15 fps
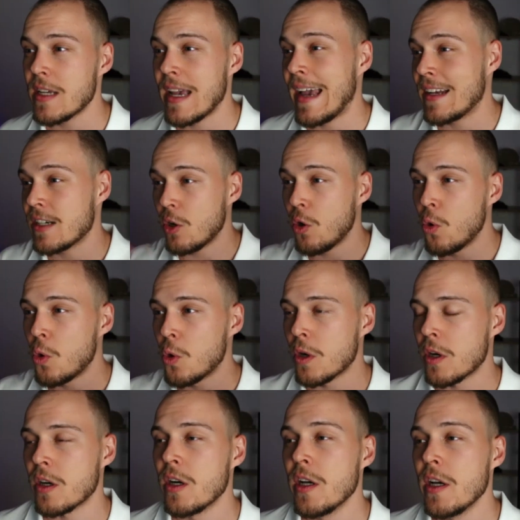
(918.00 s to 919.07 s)
and
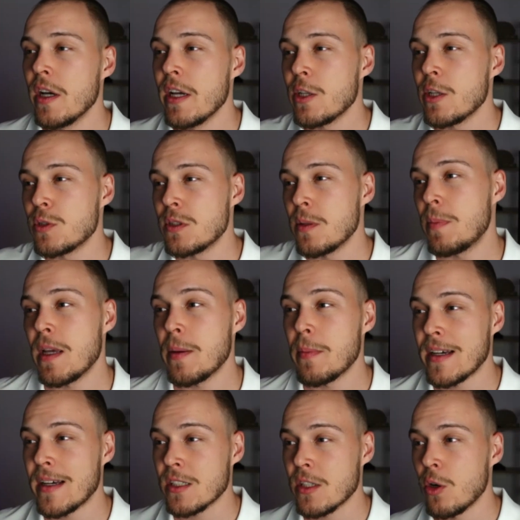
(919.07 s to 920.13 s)
or
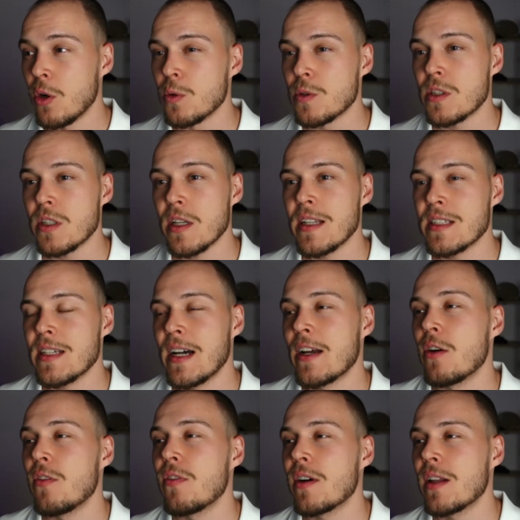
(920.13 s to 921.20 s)
UTBMS codes
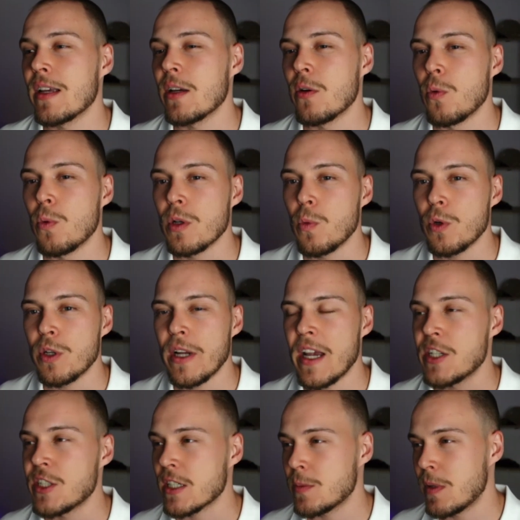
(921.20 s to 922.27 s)
inside of Clio? Would
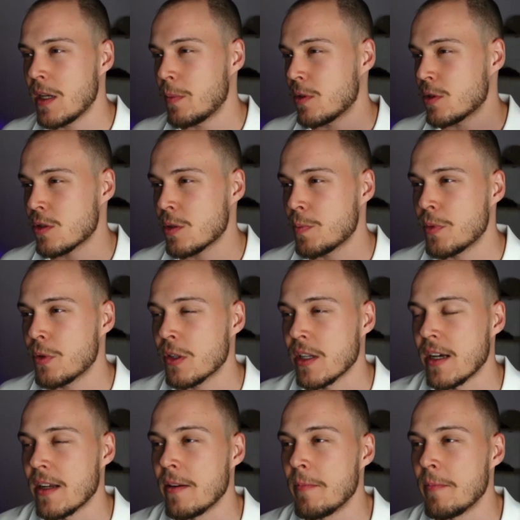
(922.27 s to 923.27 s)
Ajax be able to support that?